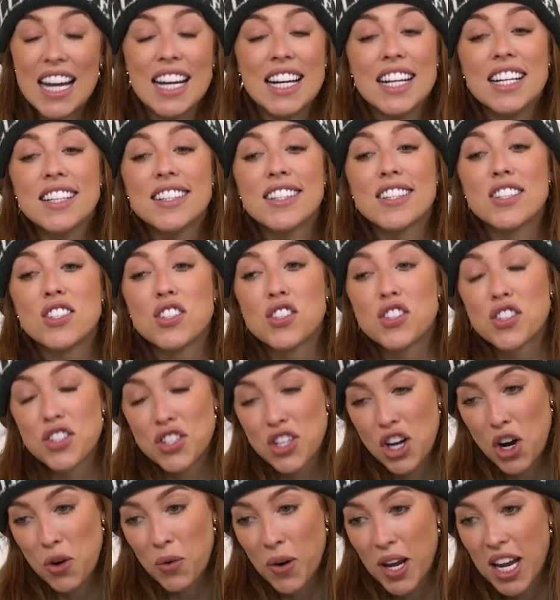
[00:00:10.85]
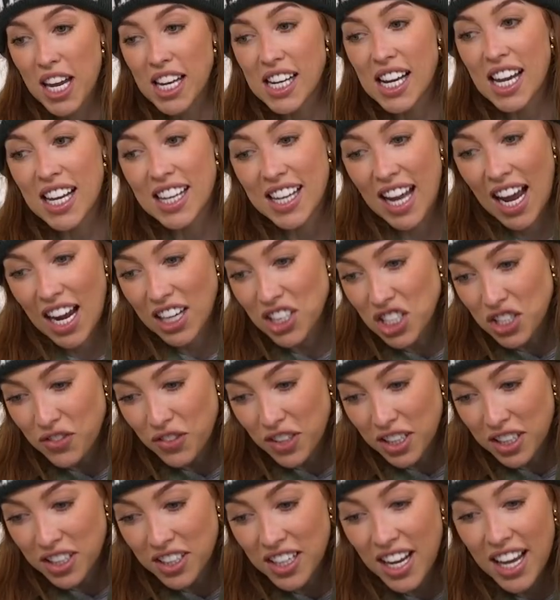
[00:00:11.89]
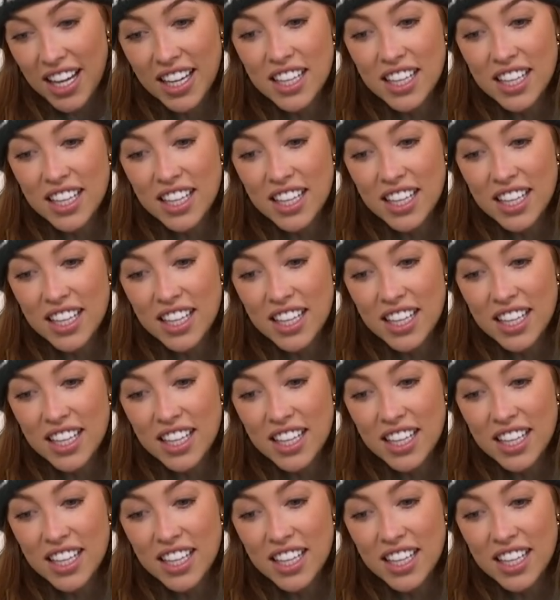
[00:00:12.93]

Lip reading: It's snowing in Nashville,